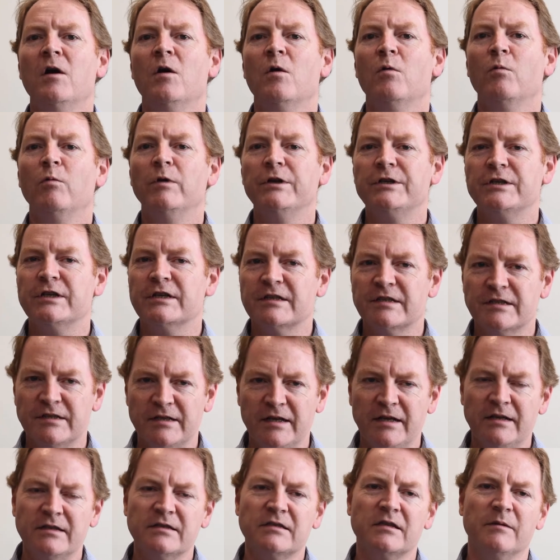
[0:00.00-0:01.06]
which
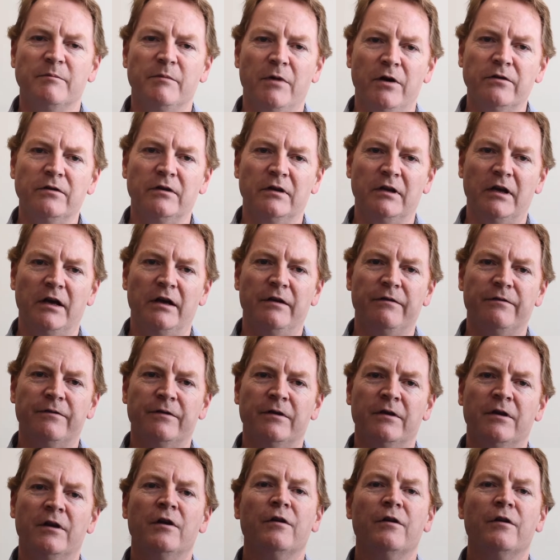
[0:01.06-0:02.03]
extends the motor life,